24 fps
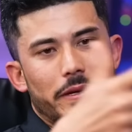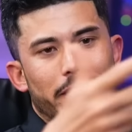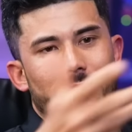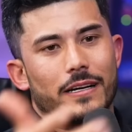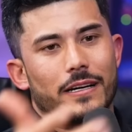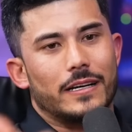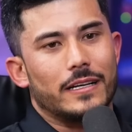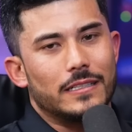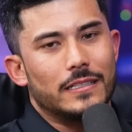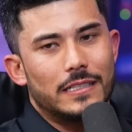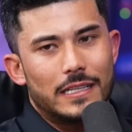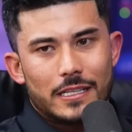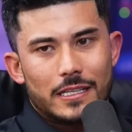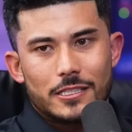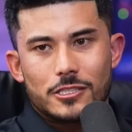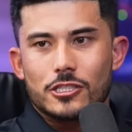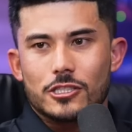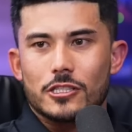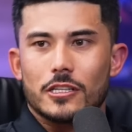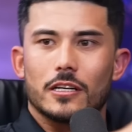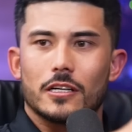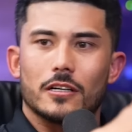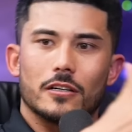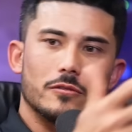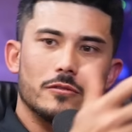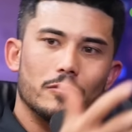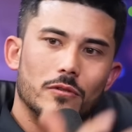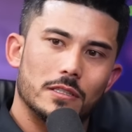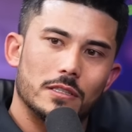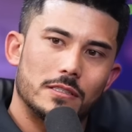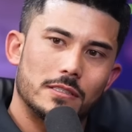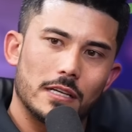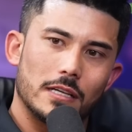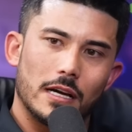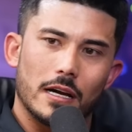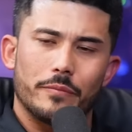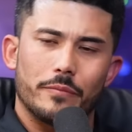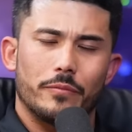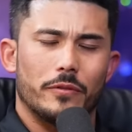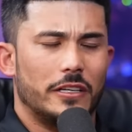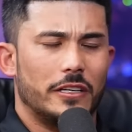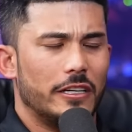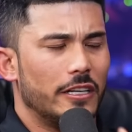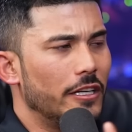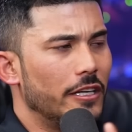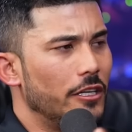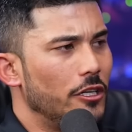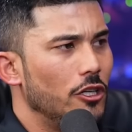me the condition, what's up,
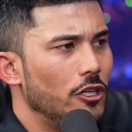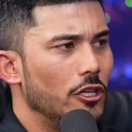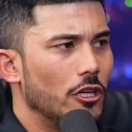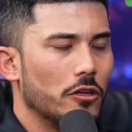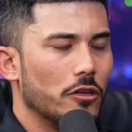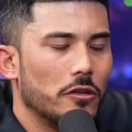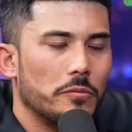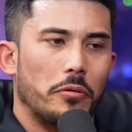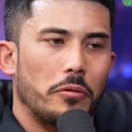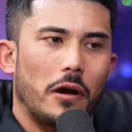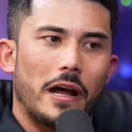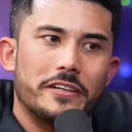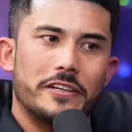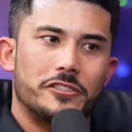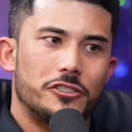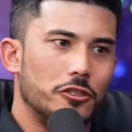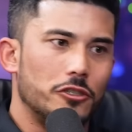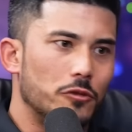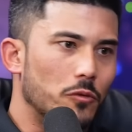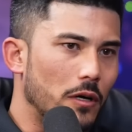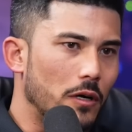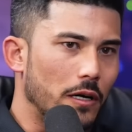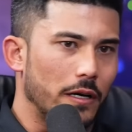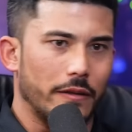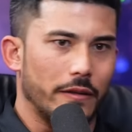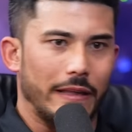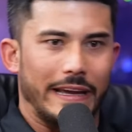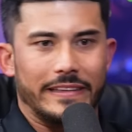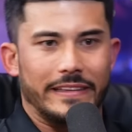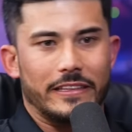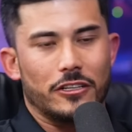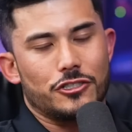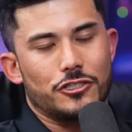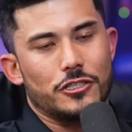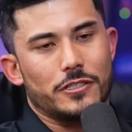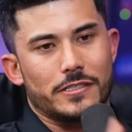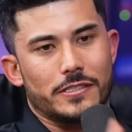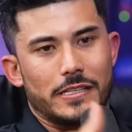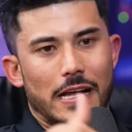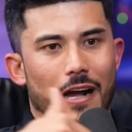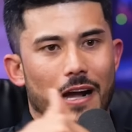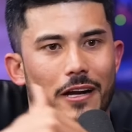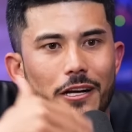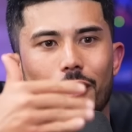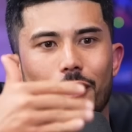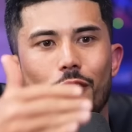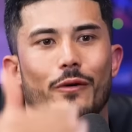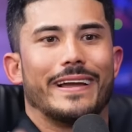you know, the price you want. Like they're just
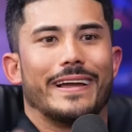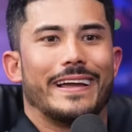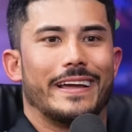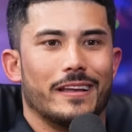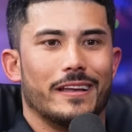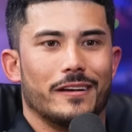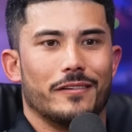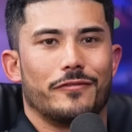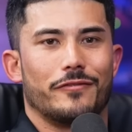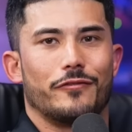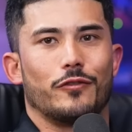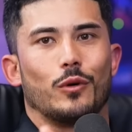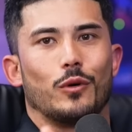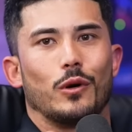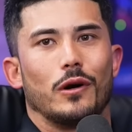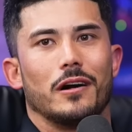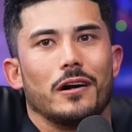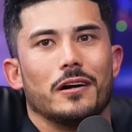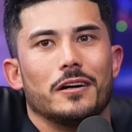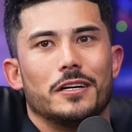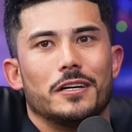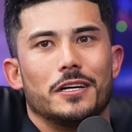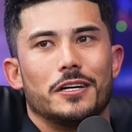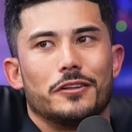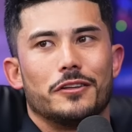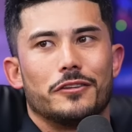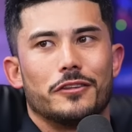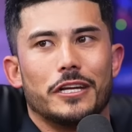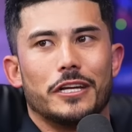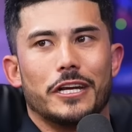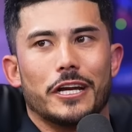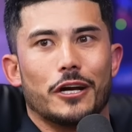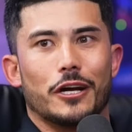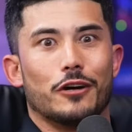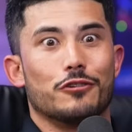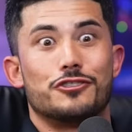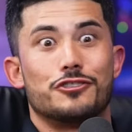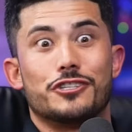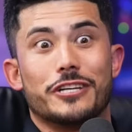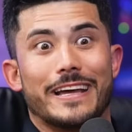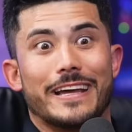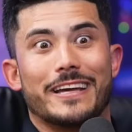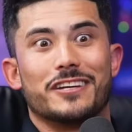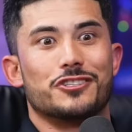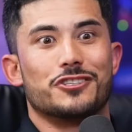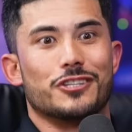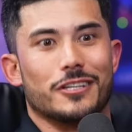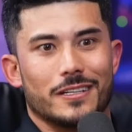not going in for the
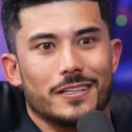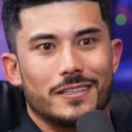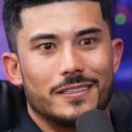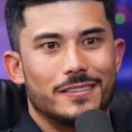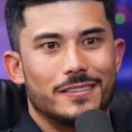negotiation,